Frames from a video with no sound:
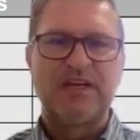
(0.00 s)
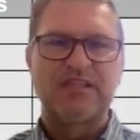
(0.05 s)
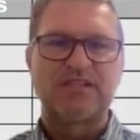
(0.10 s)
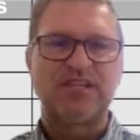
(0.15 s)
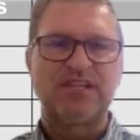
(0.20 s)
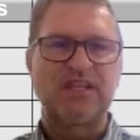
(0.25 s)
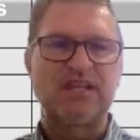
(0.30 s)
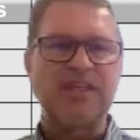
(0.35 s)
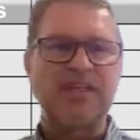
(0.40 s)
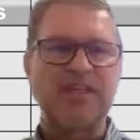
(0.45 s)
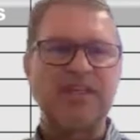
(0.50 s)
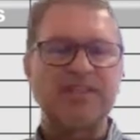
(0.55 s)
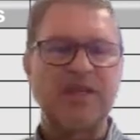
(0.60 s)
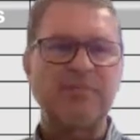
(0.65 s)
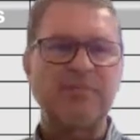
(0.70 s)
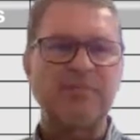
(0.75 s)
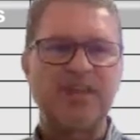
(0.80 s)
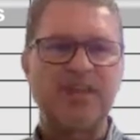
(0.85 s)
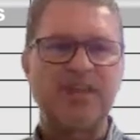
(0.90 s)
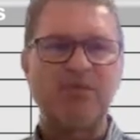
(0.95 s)
So that's
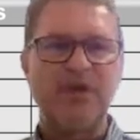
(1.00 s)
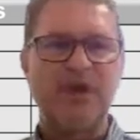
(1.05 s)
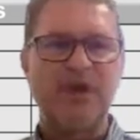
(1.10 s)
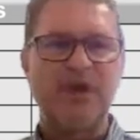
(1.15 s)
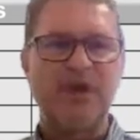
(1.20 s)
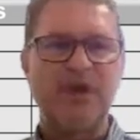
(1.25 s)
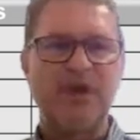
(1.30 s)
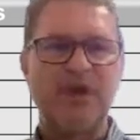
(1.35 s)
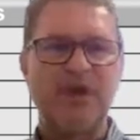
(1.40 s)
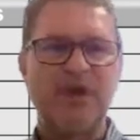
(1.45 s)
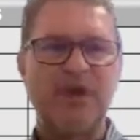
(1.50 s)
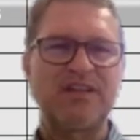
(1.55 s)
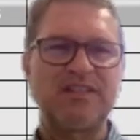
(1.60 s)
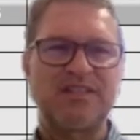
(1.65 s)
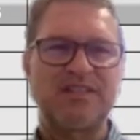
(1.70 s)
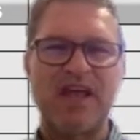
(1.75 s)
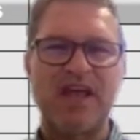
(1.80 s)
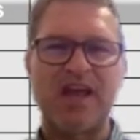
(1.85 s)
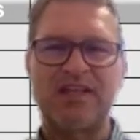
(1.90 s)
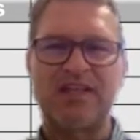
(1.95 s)
something we have to
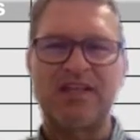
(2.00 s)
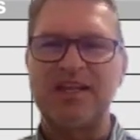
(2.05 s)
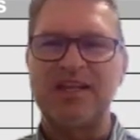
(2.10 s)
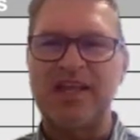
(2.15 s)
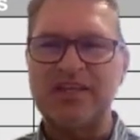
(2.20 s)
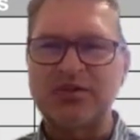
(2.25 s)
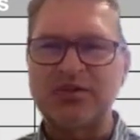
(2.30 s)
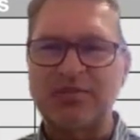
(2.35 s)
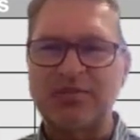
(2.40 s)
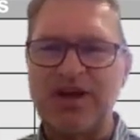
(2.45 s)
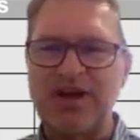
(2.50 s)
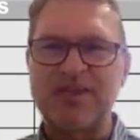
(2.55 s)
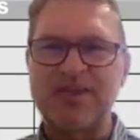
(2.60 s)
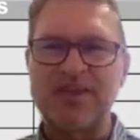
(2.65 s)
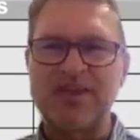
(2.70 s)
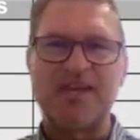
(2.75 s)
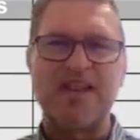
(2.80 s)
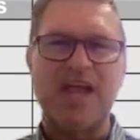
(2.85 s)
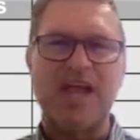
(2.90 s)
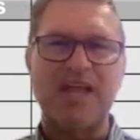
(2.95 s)
understand, and that's why the
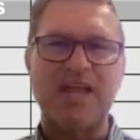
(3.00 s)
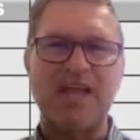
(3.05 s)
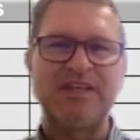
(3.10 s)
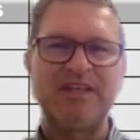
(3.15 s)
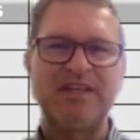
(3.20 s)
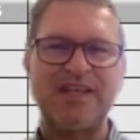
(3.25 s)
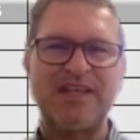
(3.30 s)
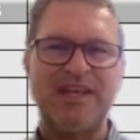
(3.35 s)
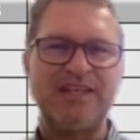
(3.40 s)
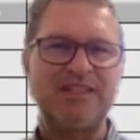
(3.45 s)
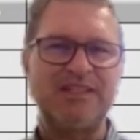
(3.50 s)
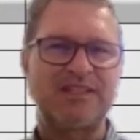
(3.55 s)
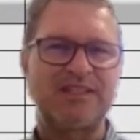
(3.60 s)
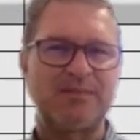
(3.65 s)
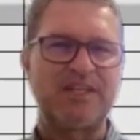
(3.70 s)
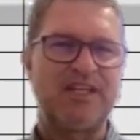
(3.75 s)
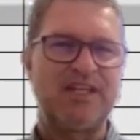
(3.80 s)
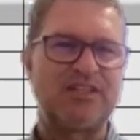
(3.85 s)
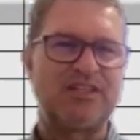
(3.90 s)
name is estimate.